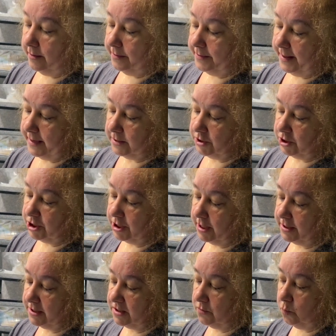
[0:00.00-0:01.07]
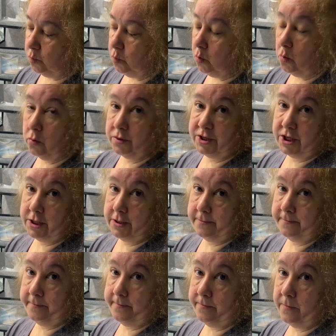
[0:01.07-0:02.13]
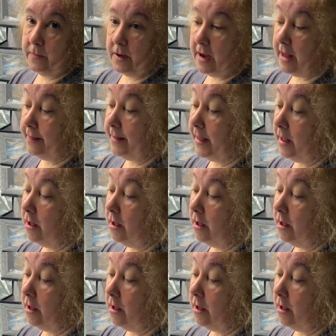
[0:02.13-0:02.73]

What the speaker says: They're just water, and